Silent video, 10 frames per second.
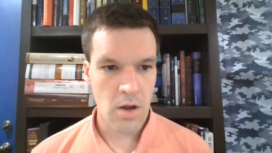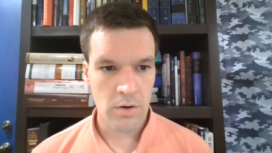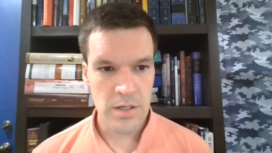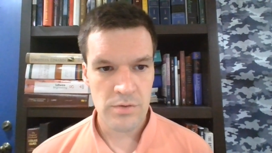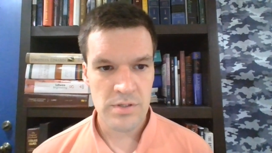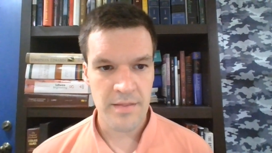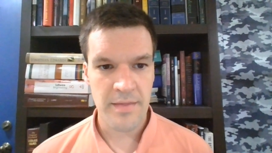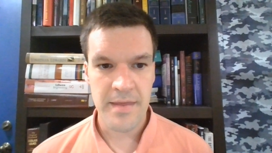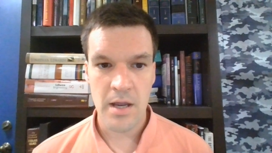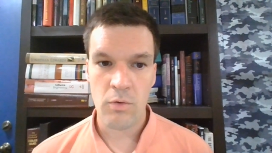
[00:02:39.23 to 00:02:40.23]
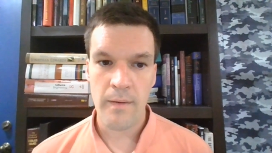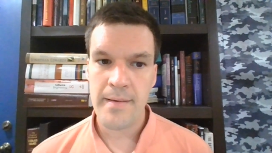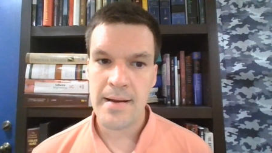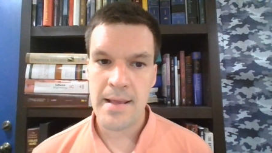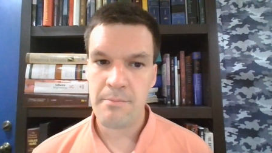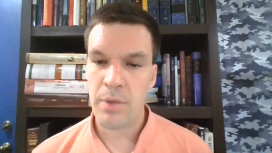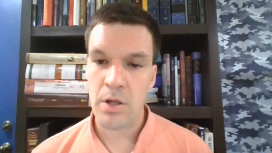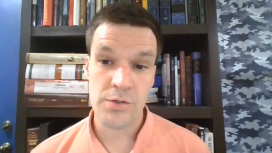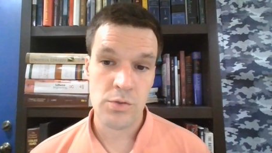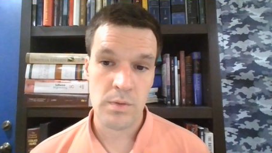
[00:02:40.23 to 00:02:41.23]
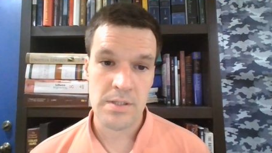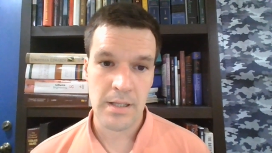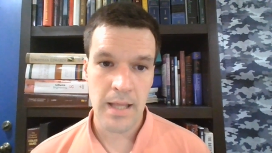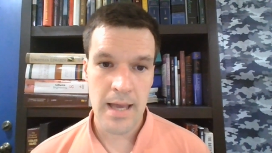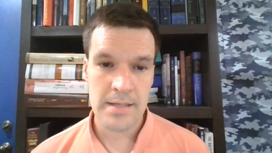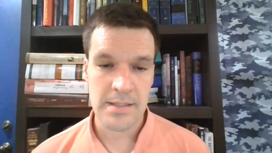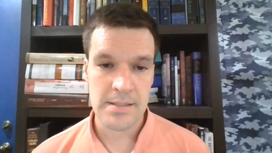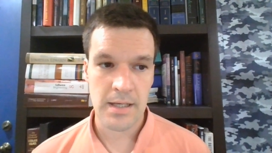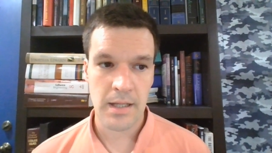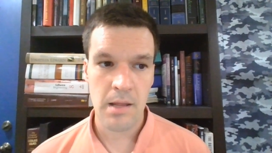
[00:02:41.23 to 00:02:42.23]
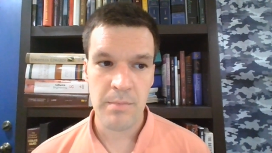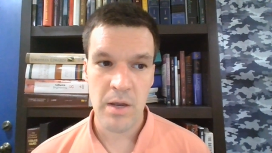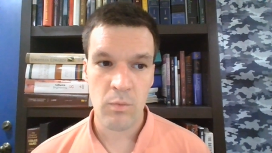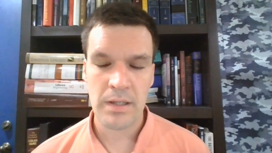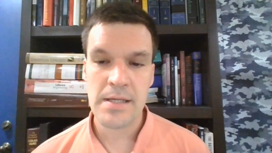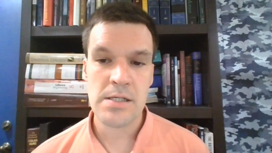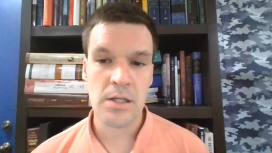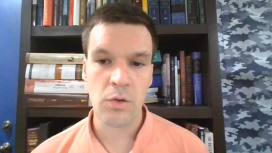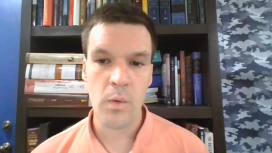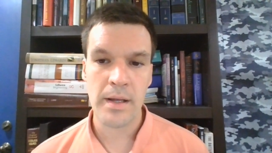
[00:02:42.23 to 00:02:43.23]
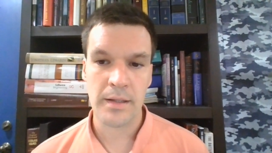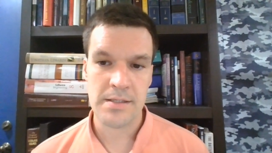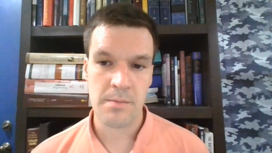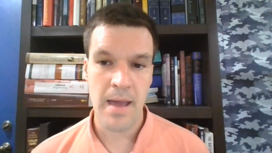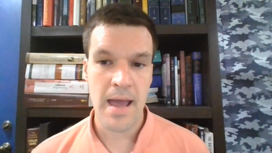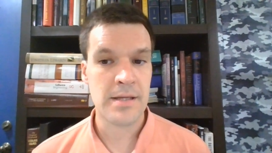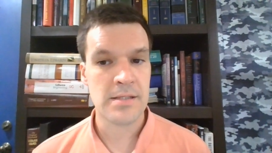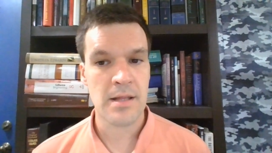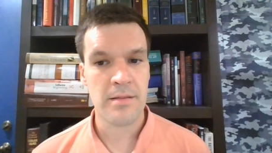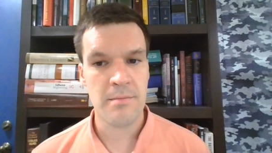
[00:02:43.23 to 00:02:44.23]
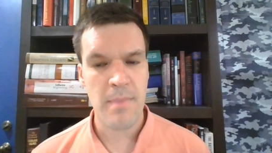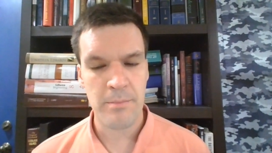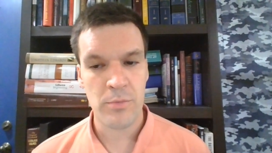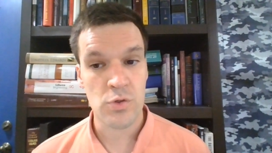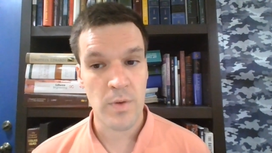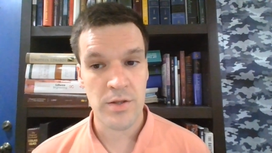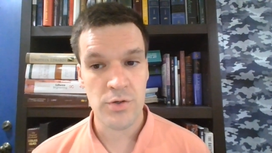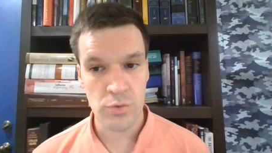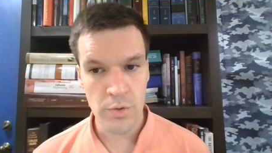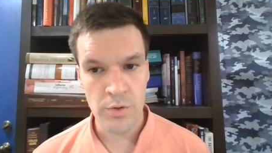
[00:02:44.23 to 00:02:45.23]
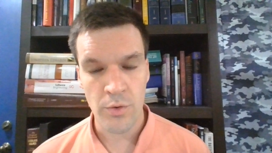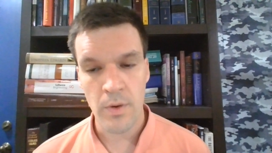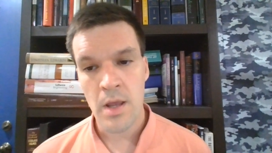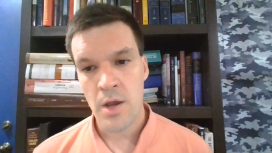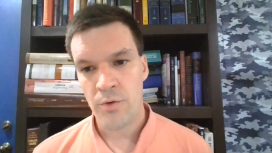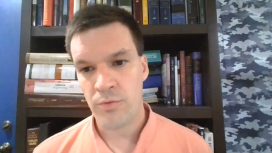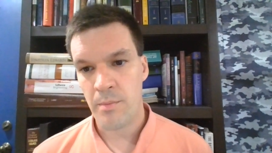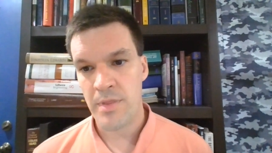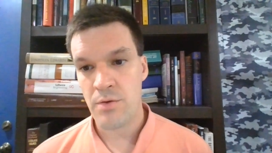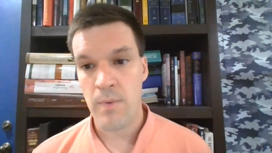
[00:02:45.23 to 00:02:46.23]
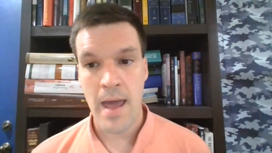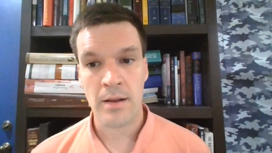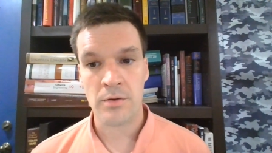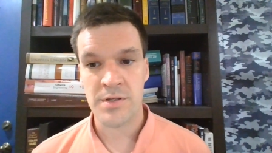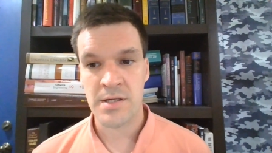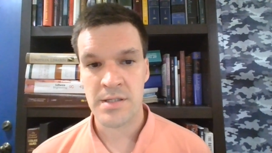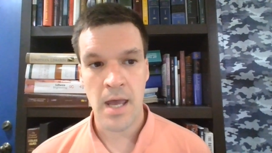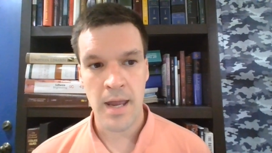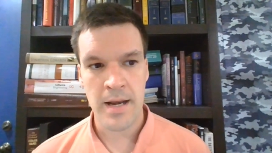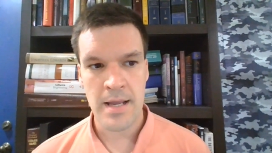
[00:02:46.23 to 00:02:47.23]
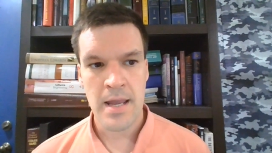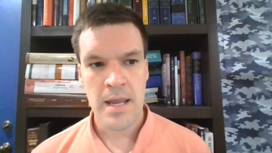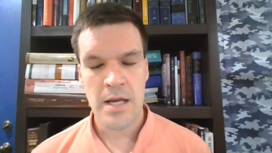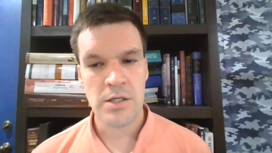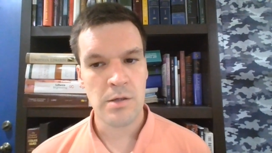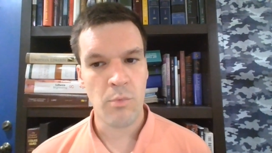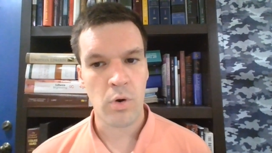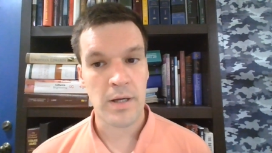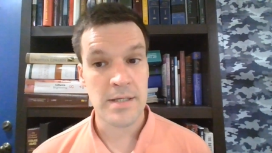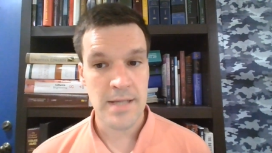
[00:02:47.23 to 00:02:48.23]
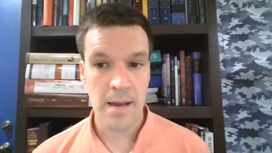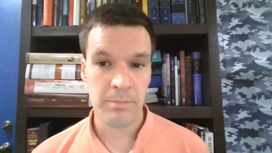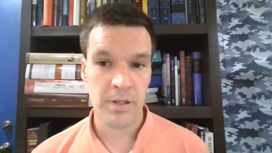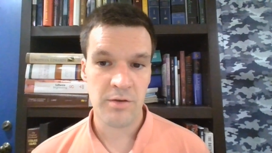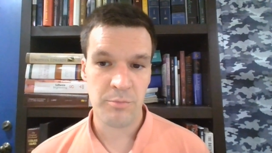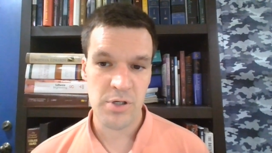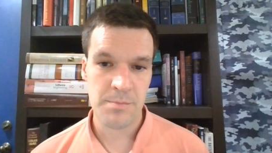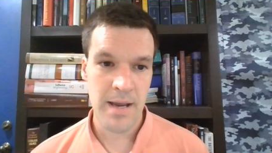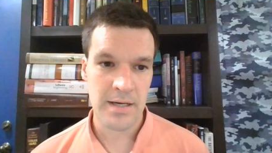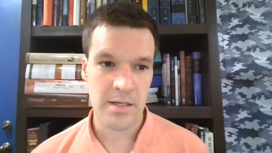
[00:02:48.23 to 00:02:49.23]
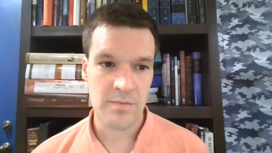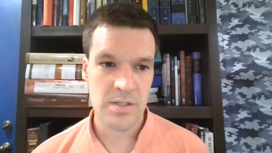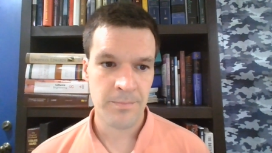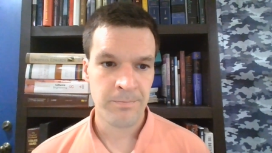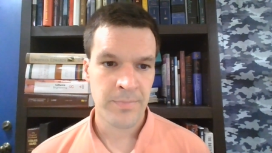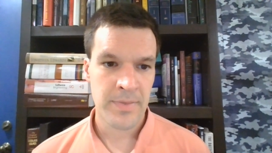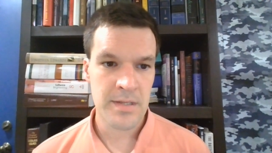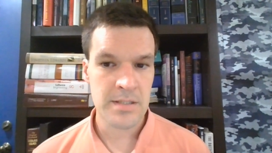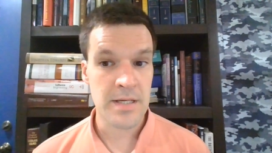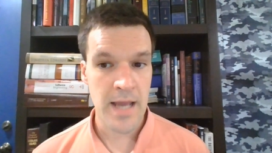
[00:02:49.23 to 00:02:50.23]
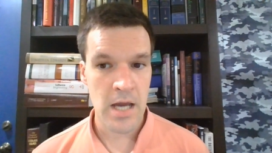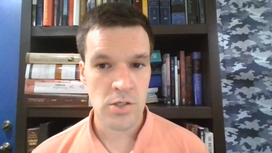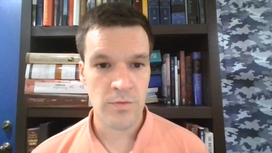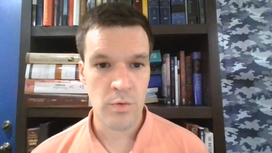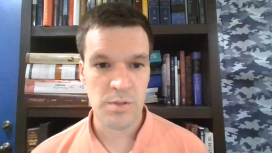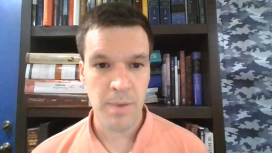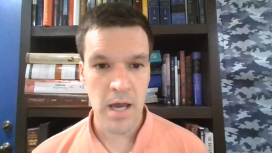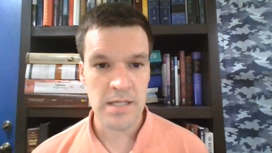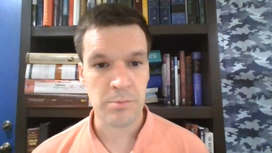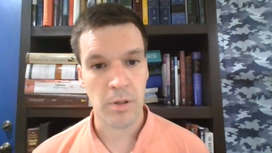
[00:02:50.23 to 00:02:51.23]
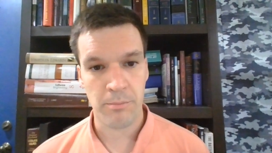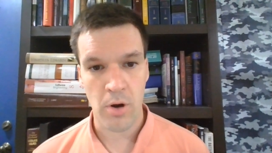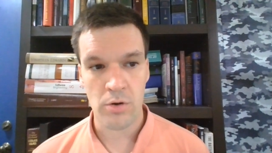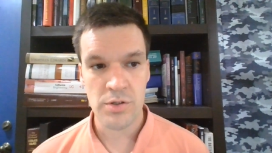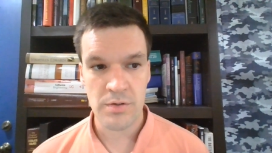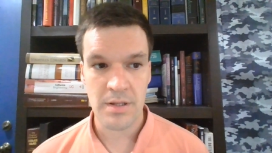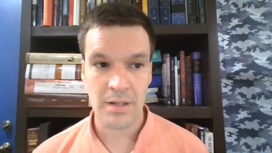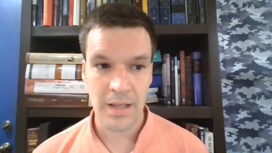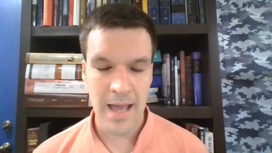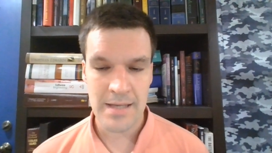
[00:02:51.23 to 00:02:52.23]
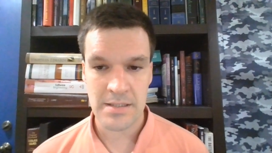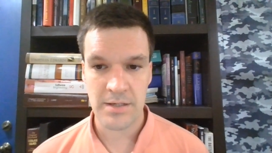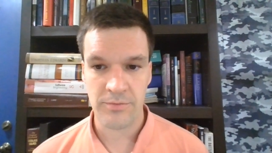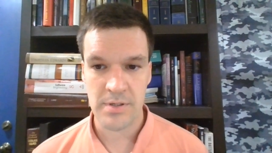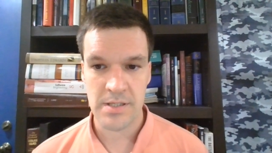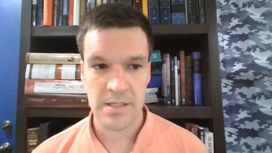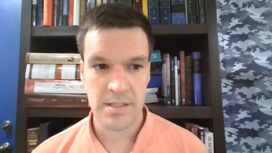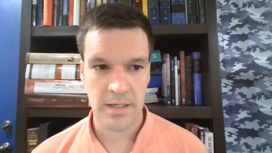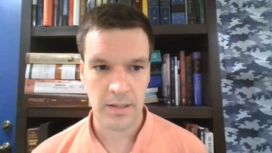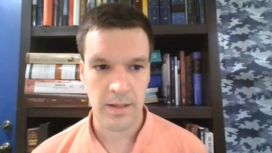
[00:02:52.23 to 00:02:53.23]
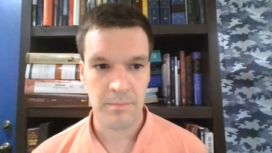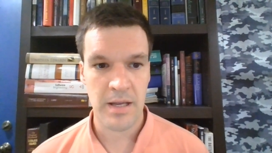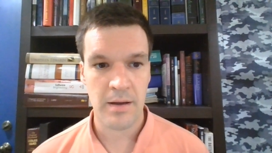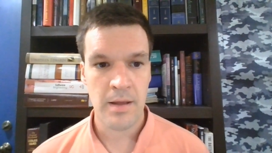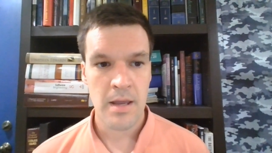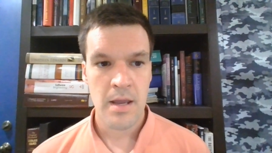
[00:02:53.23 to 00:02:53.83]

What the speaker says: argues that the agrarian impulse towards the classics at Columbia would lead to loyalism as the members withdrew from the radical society into more contemplative perspectives. This detached view is possible in part due to the class differences at Columbia.